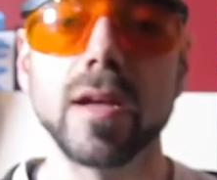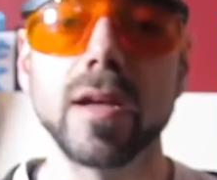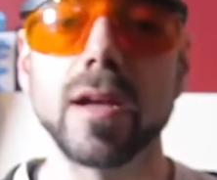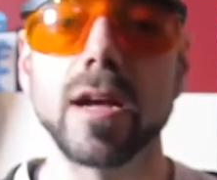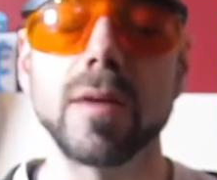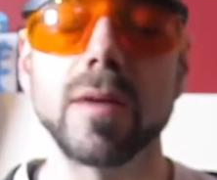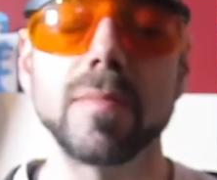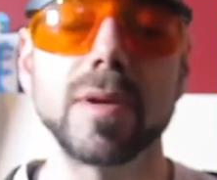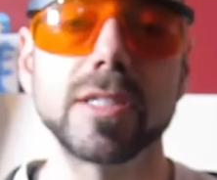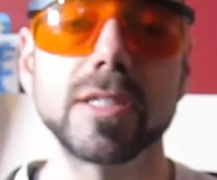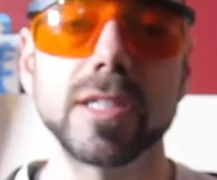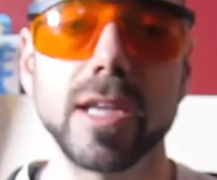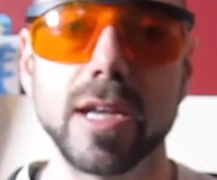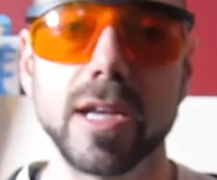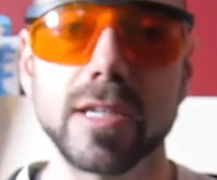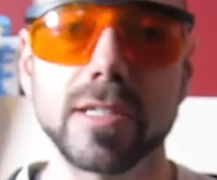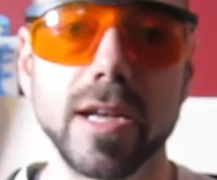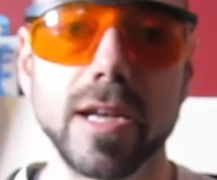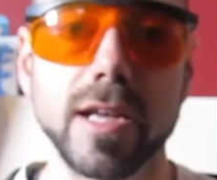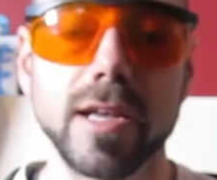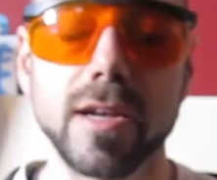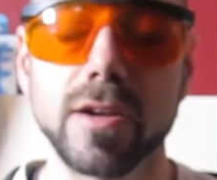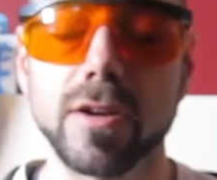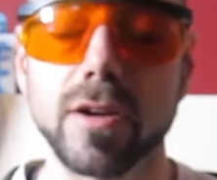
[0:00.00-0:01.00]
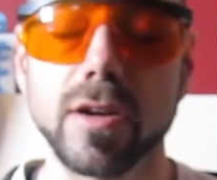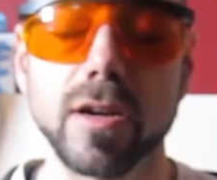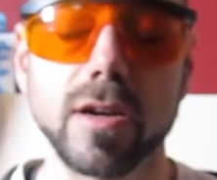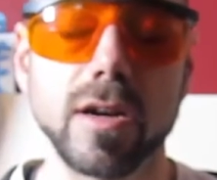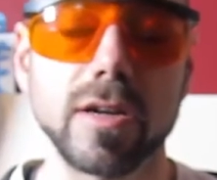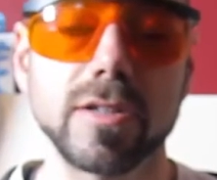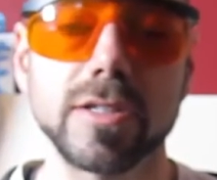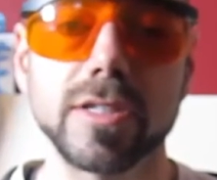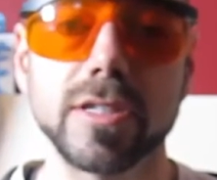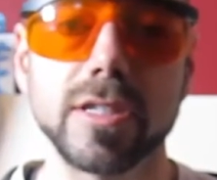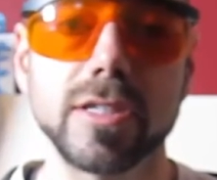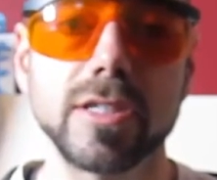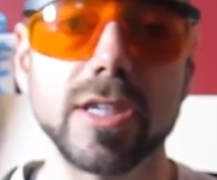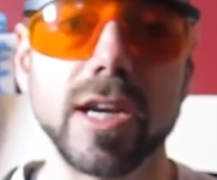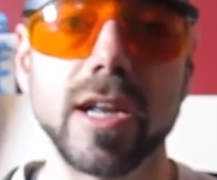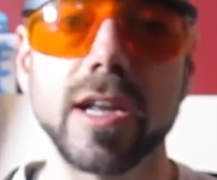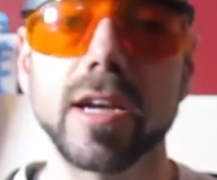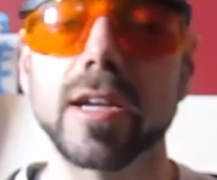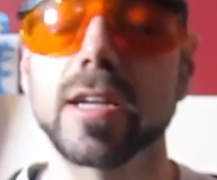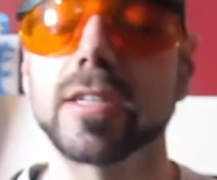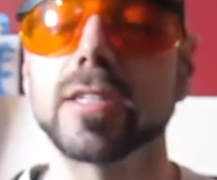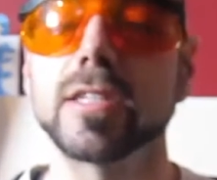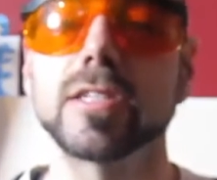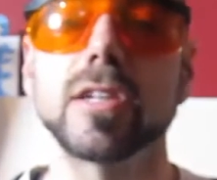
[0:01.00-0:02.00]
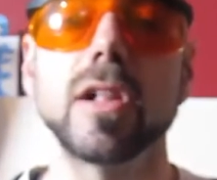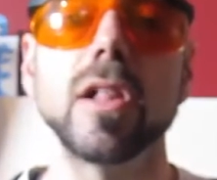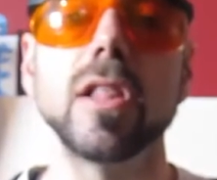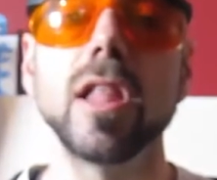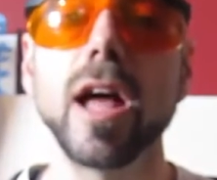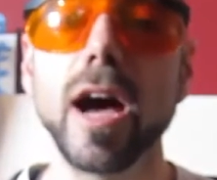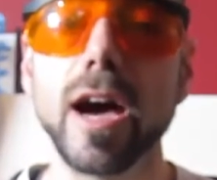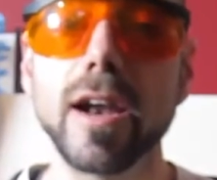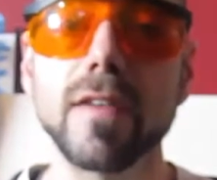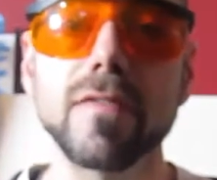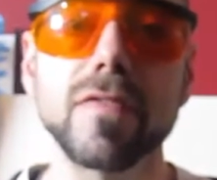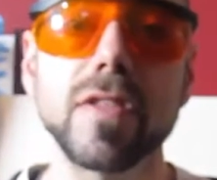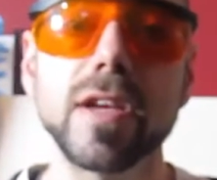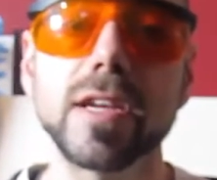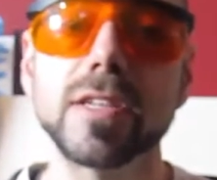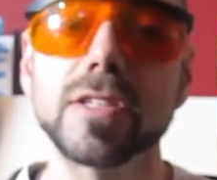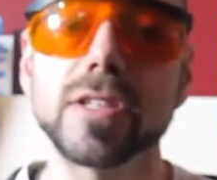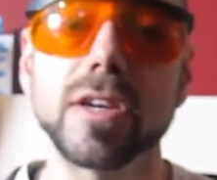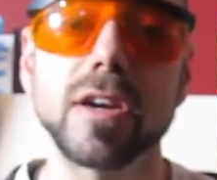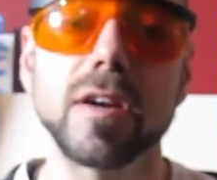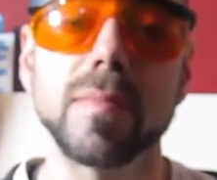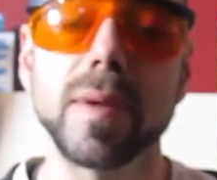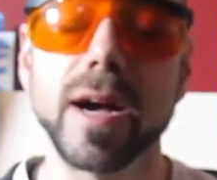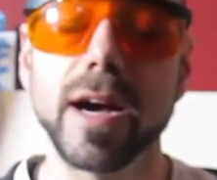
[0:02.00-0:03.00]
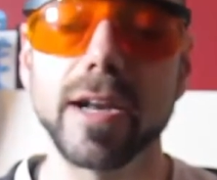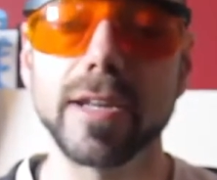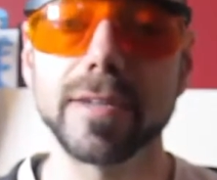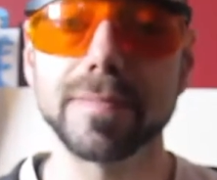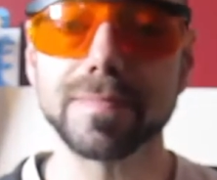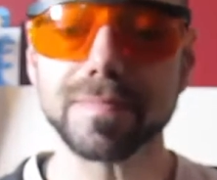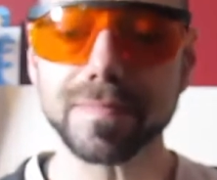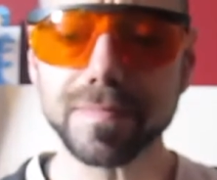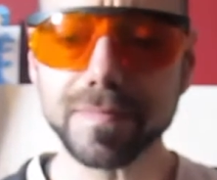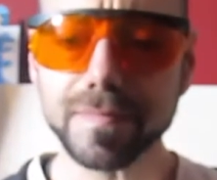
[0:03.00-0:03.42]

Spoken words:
It's anti-carcinogenic. It does a lot of things in our body.